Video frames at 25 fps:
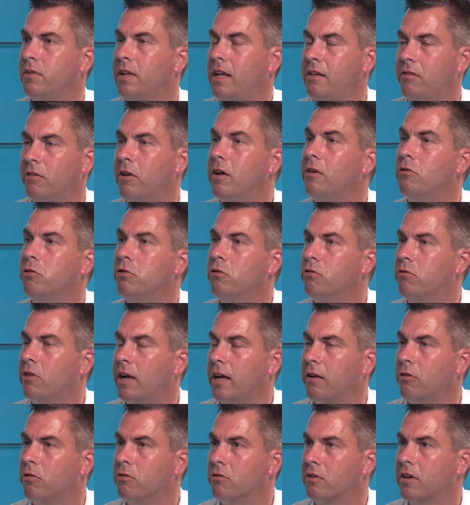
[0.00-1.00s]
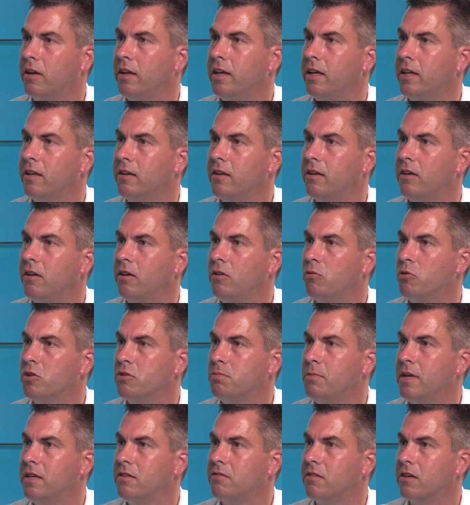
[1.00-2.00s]
Let's get all your records clean,
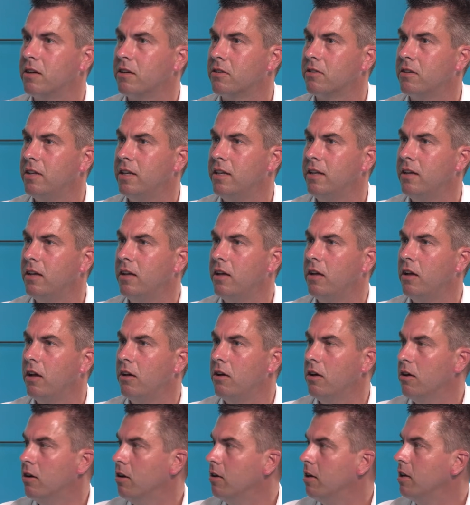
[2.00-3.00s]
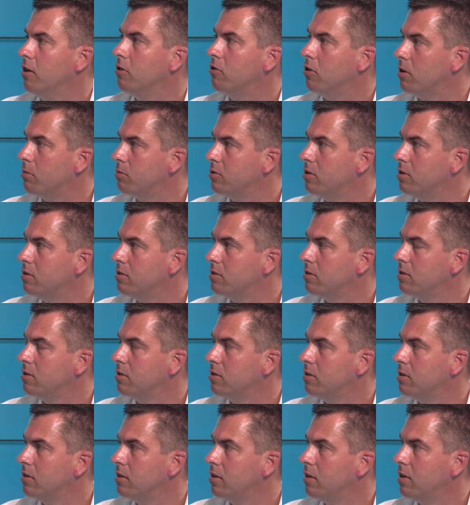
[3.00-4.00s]
which means they're actually early adopters.
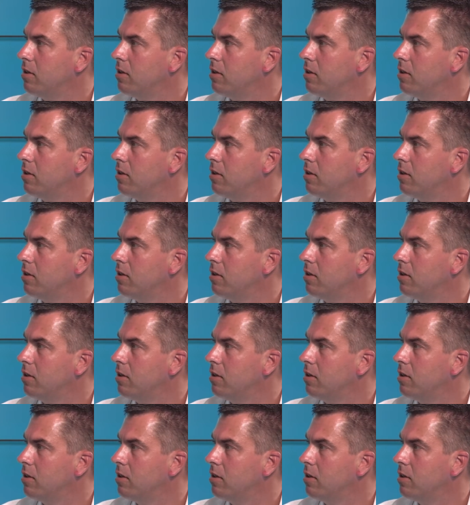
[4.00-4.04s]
